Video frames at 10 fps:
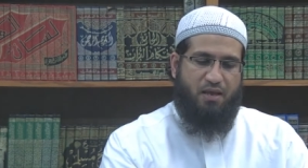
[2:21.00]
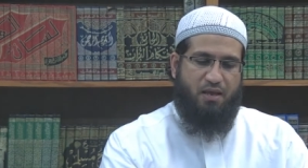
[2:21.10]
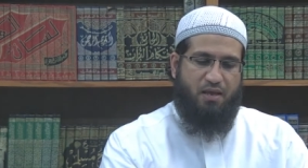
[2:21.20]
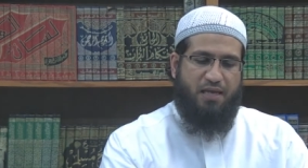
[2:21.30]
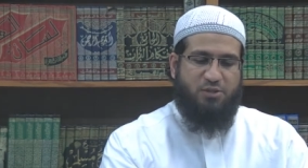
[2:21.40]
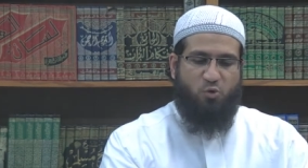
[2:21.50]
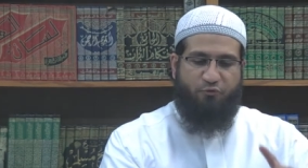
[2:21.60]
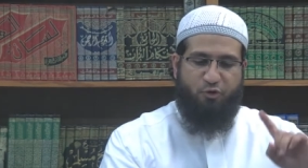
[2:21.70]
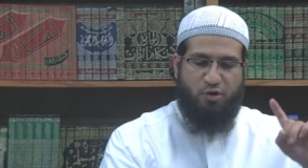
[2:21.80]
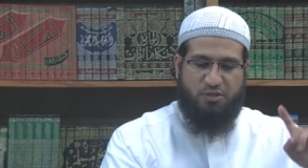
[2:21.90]
And so
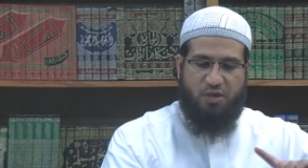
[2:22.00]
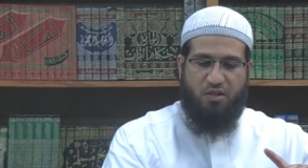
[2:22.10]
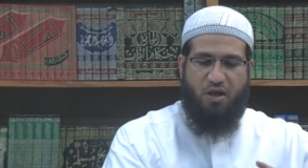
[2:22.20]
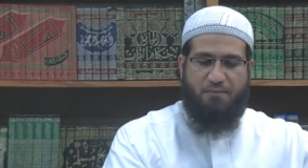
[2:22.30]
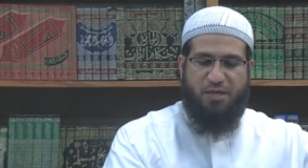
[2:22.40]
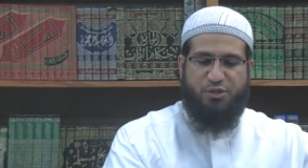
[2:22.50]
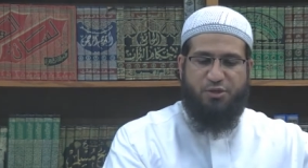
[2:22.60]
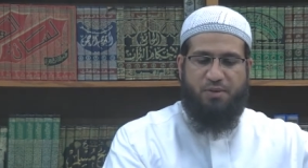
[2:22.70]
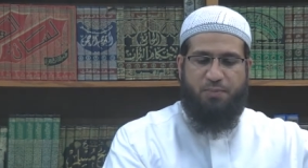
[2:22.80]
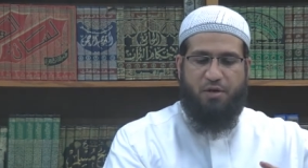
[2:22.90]
first Allah mentioned
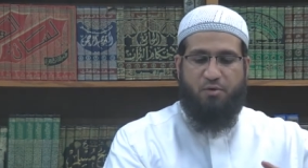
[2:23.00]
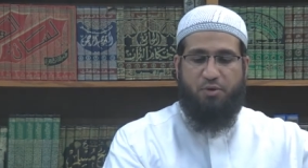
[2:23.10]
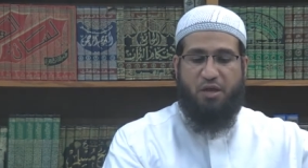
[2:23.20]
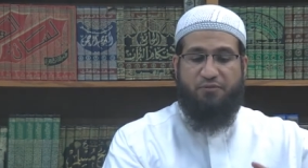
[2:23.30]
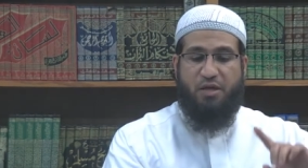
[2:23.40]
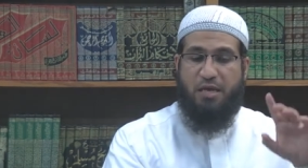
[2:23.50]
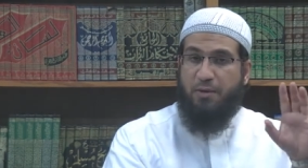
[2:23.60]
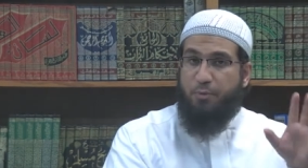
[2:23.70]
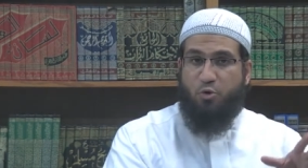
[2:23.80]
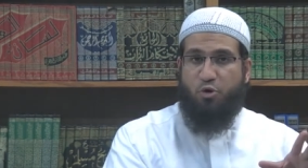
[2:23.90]
the parable of the
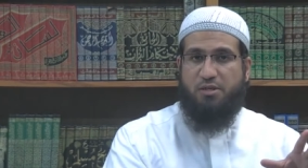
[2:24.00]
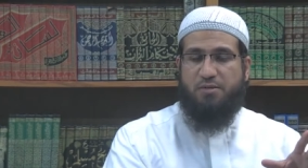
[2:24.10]
hypocrite